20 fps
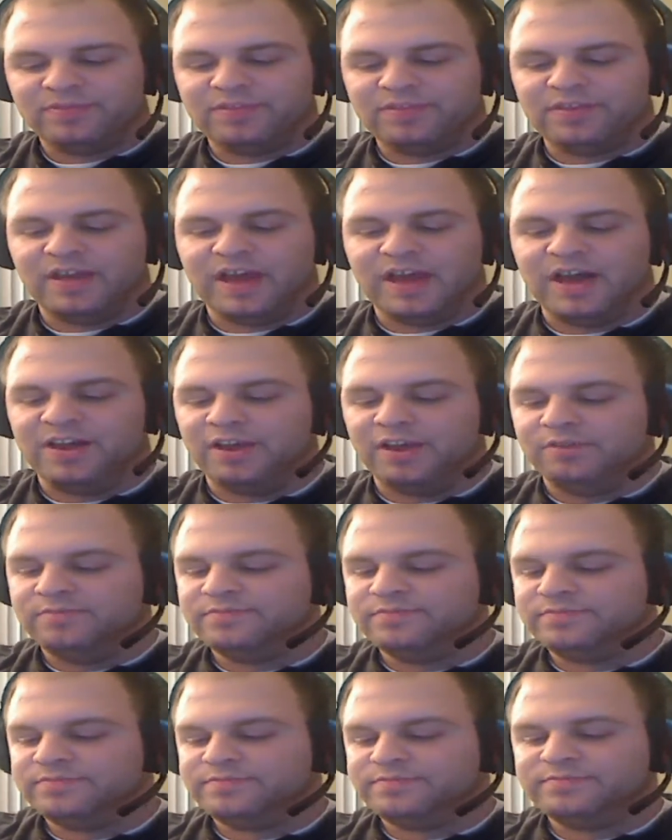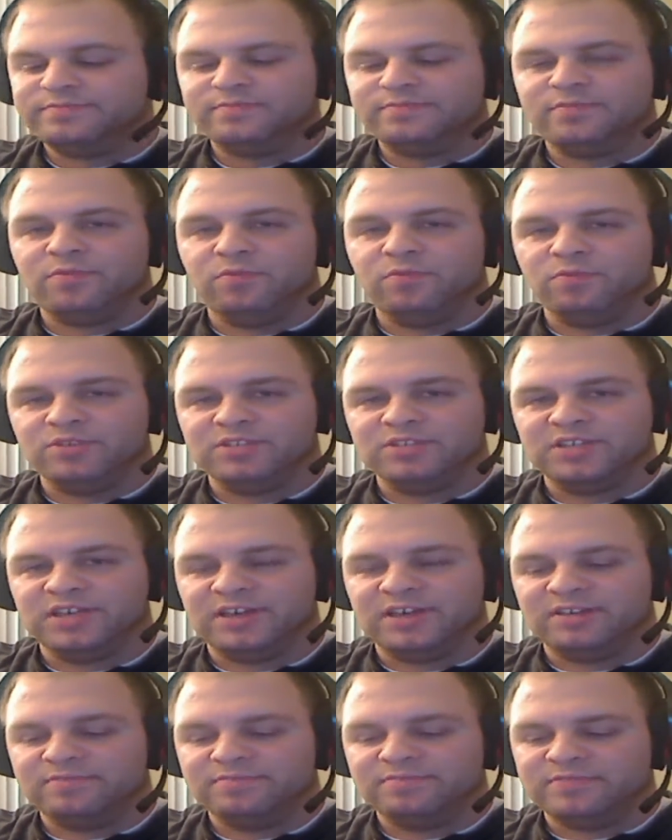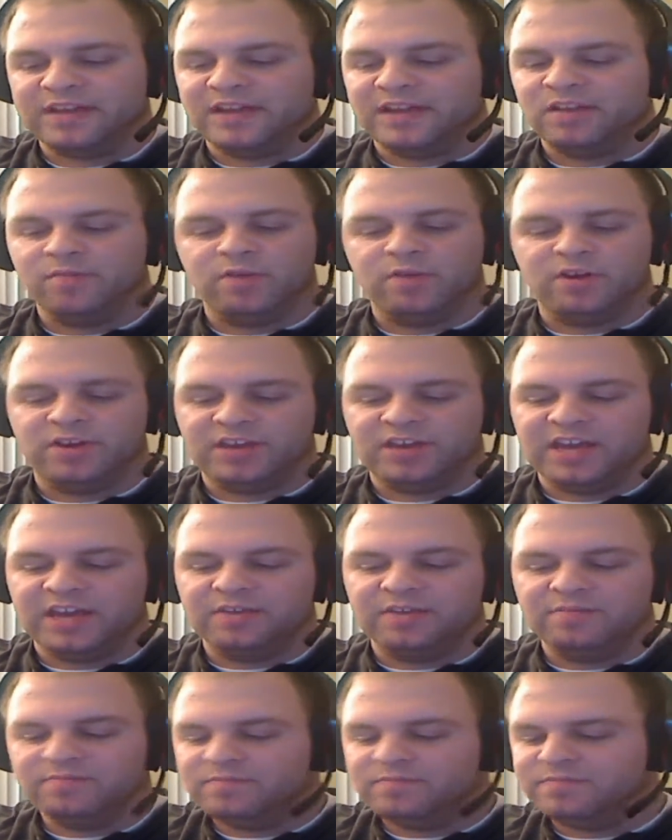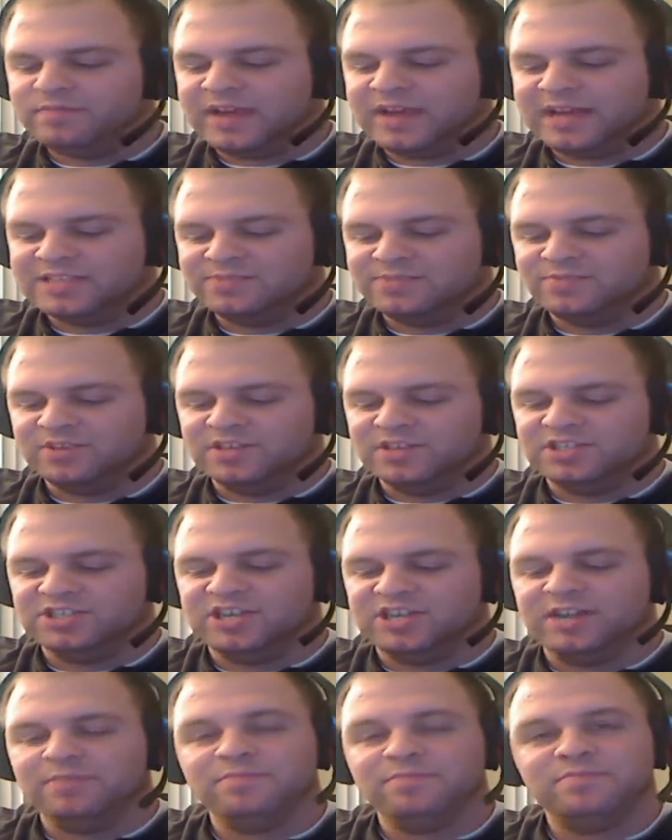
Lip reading: I don't know. We'll see down the road again. Hasn't released yet.